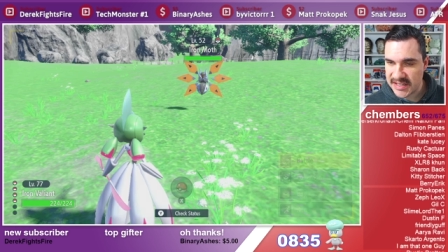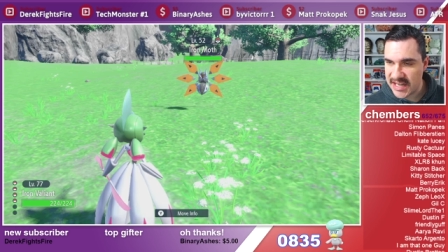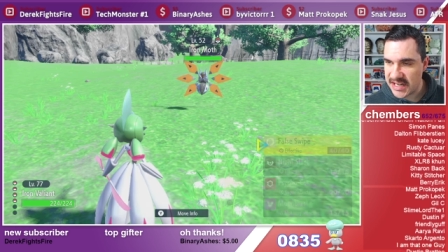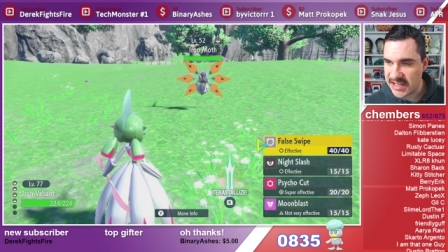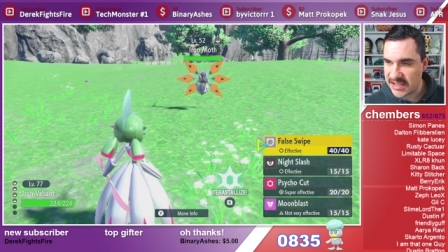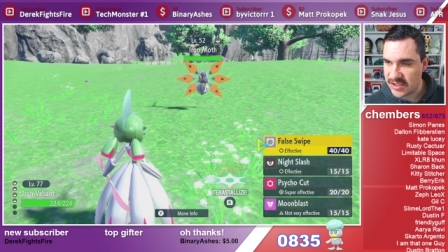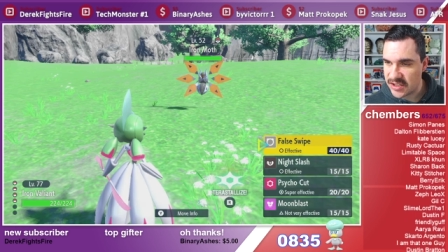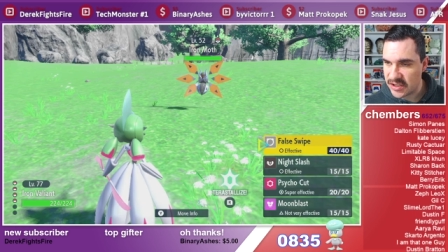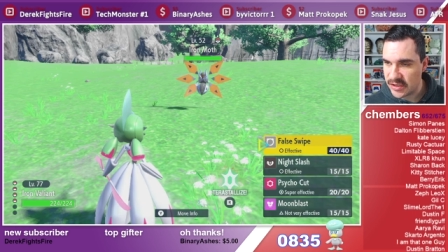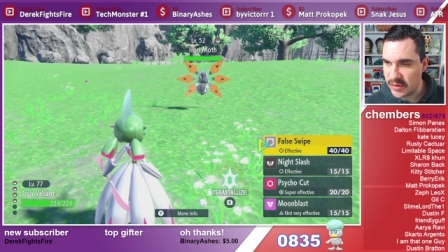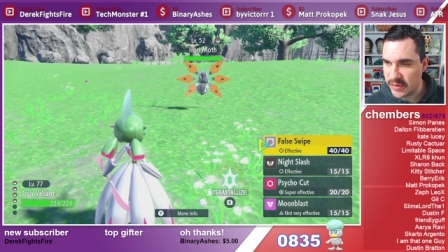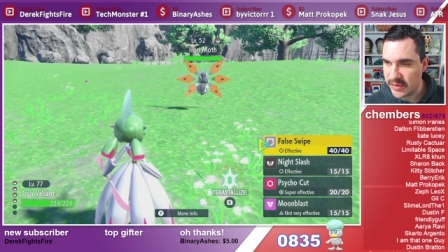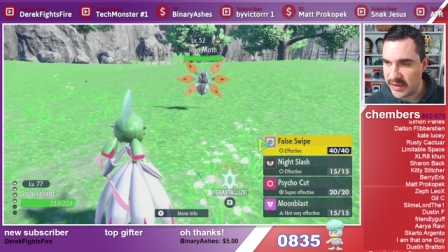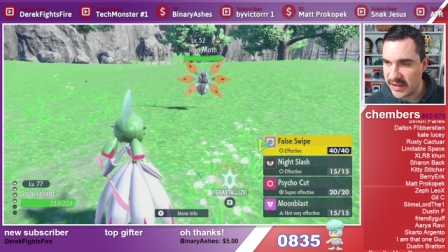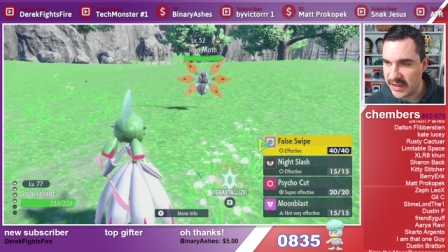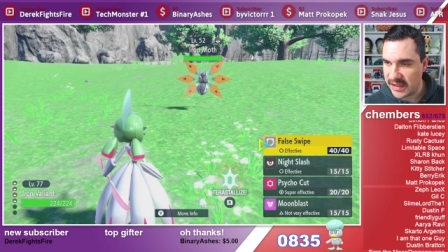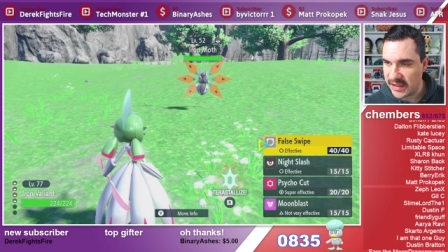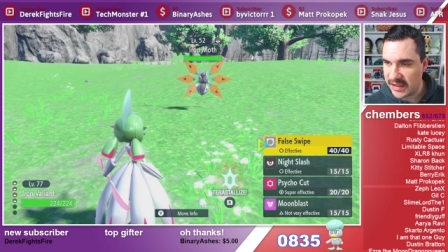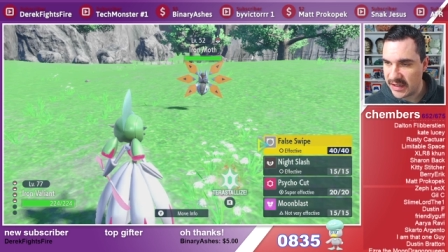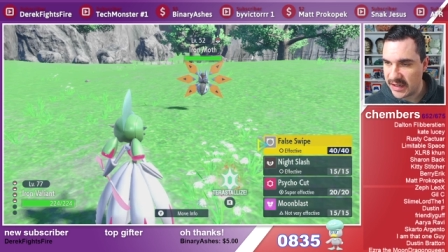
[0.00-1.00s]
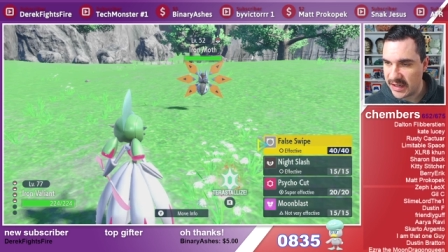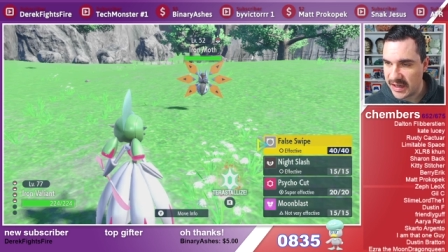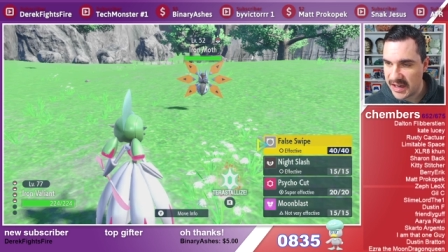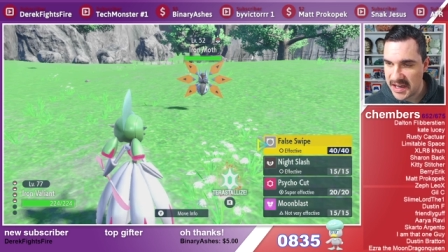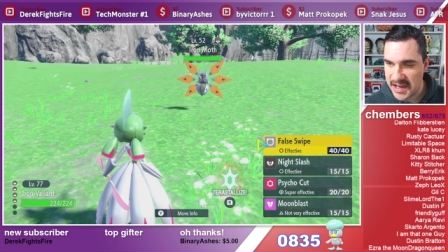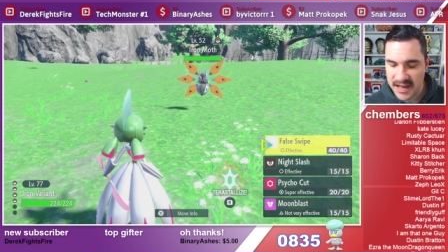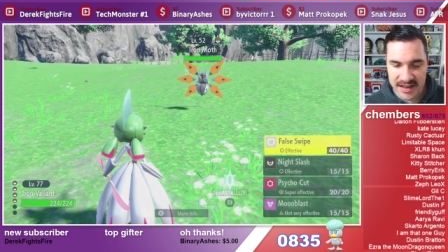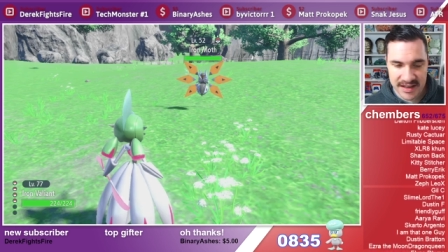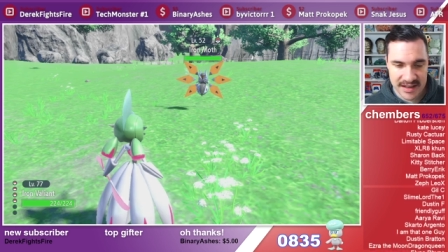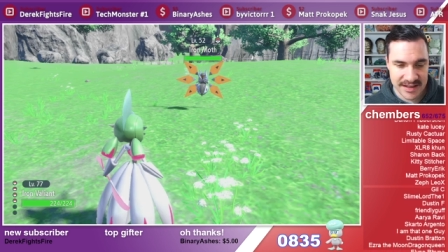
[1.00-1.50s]
into the
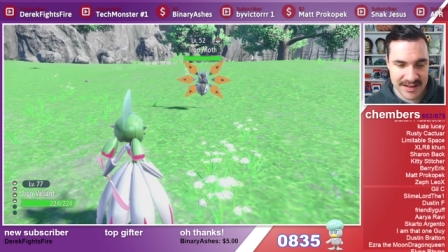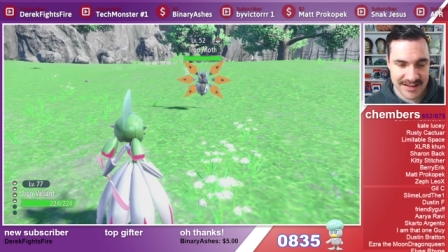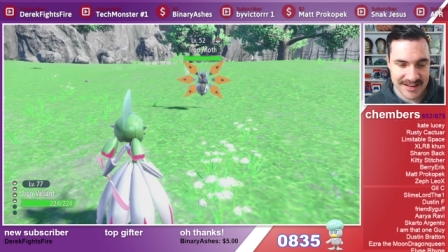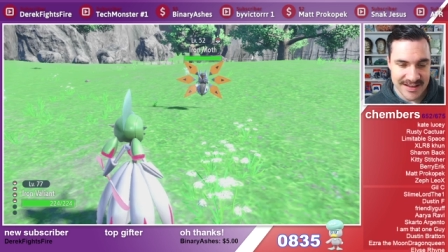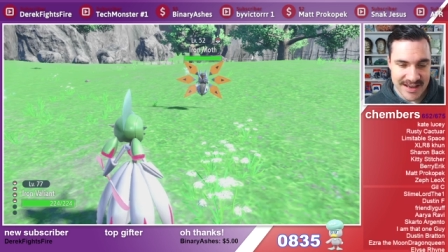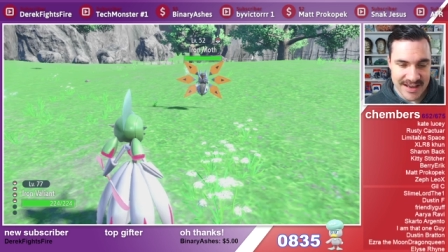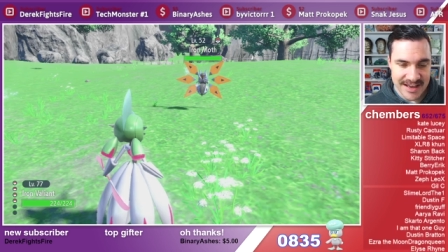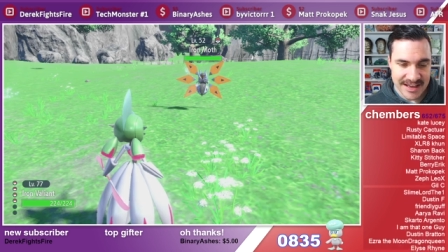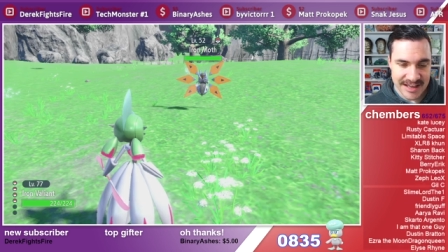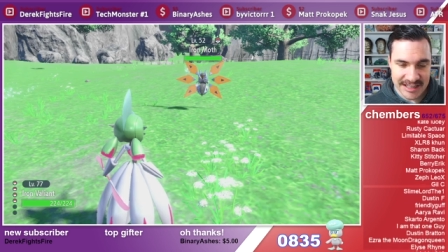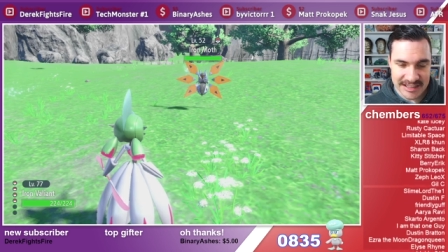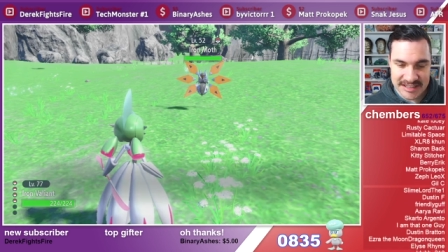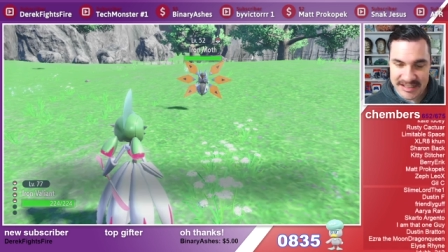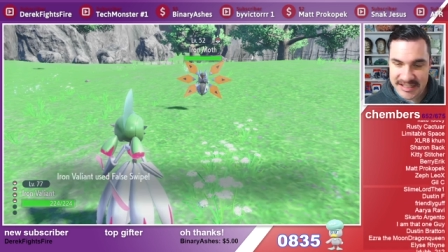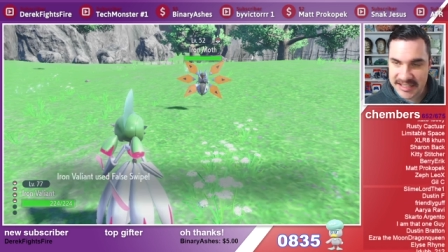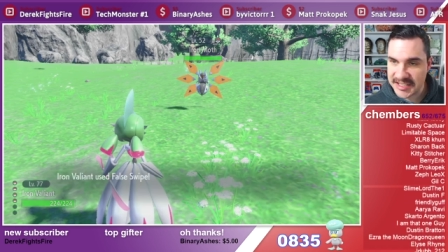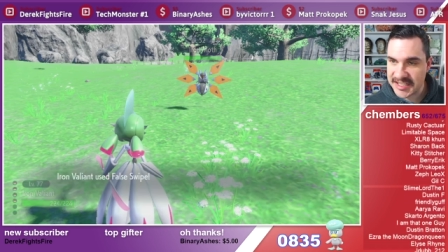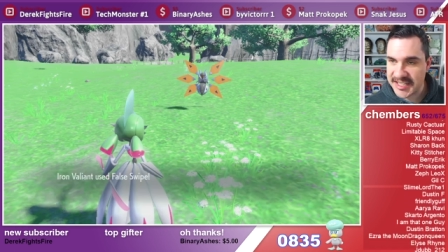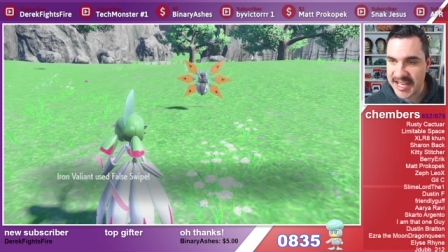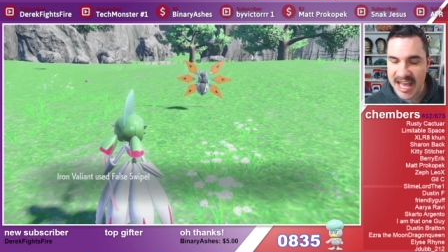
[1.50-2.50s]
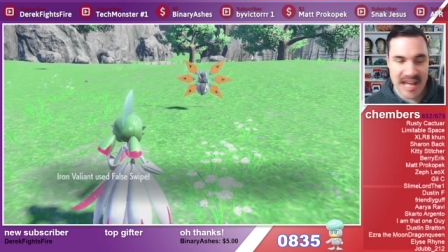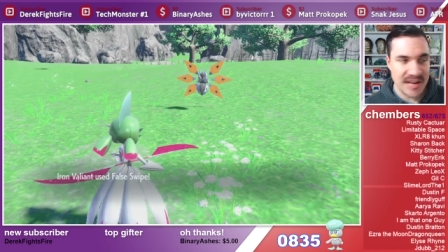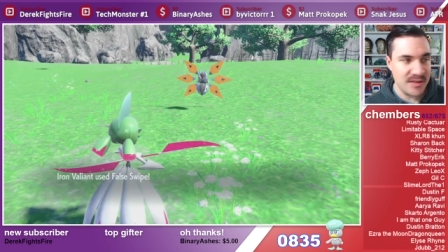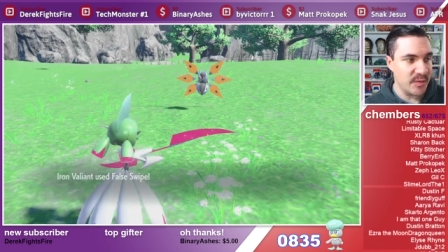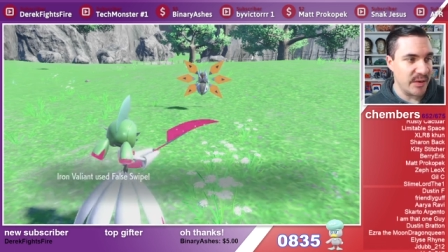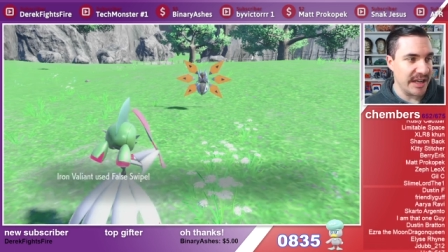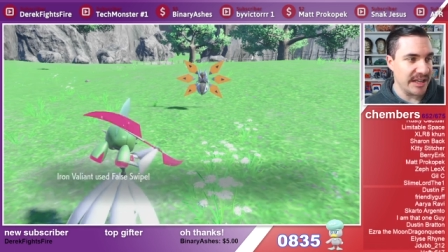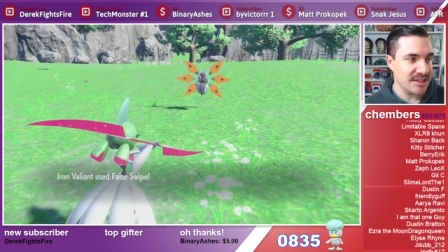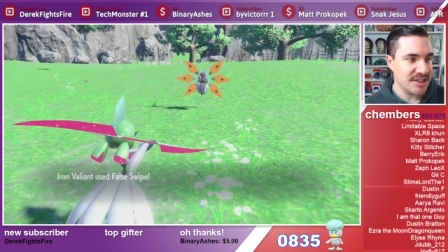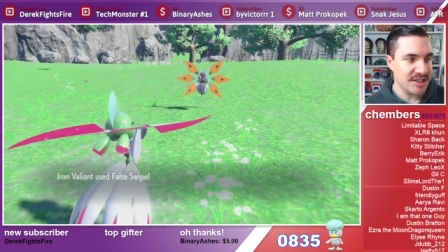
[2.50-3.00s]

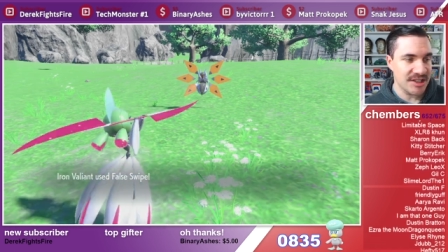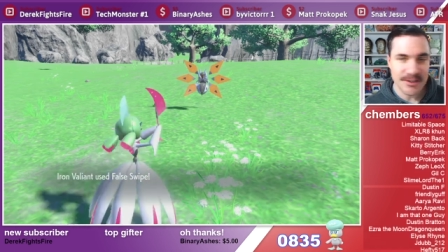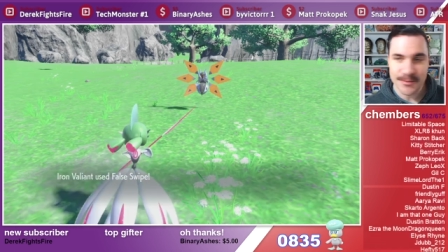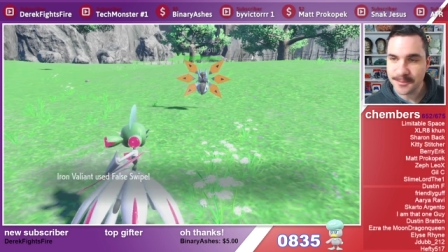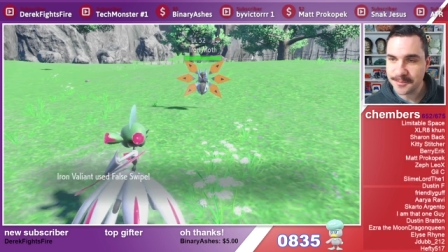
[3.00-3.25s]
sandwich.